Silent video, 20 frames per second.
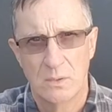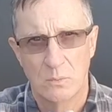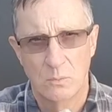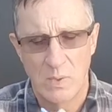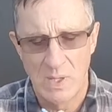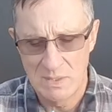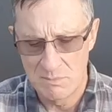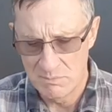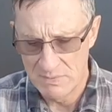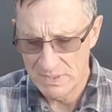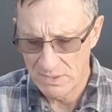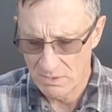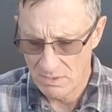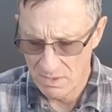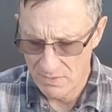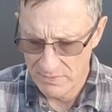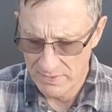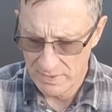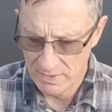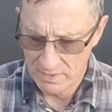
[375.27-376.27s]
wet mitt
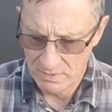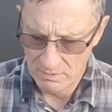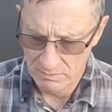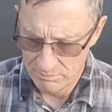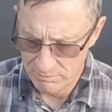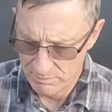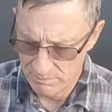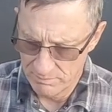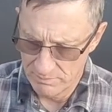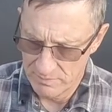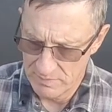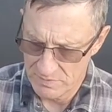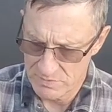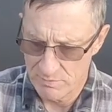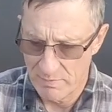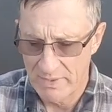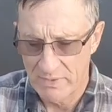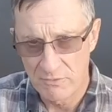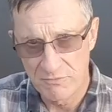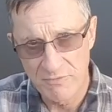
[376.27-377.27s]
on there. It's
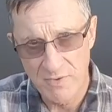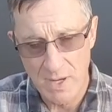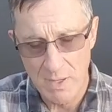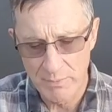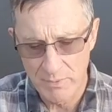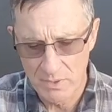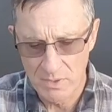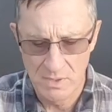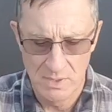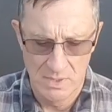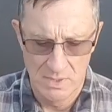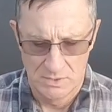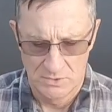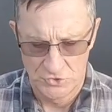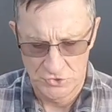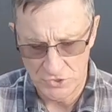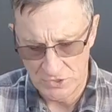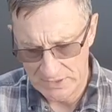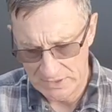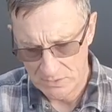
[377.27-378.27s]
microfiber
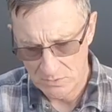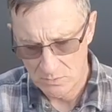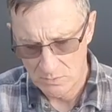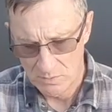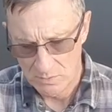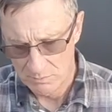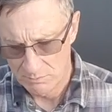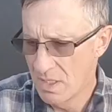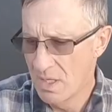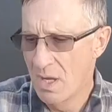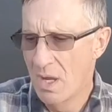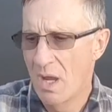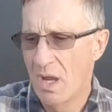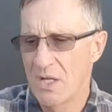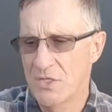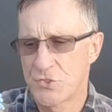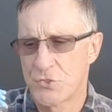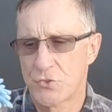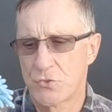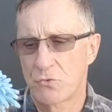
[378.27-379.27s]
chenille.
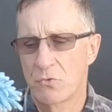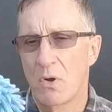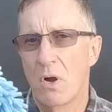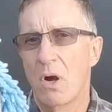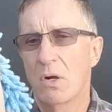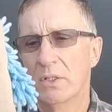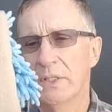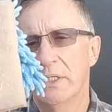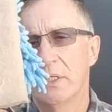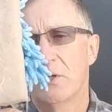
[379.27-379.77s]
I strongly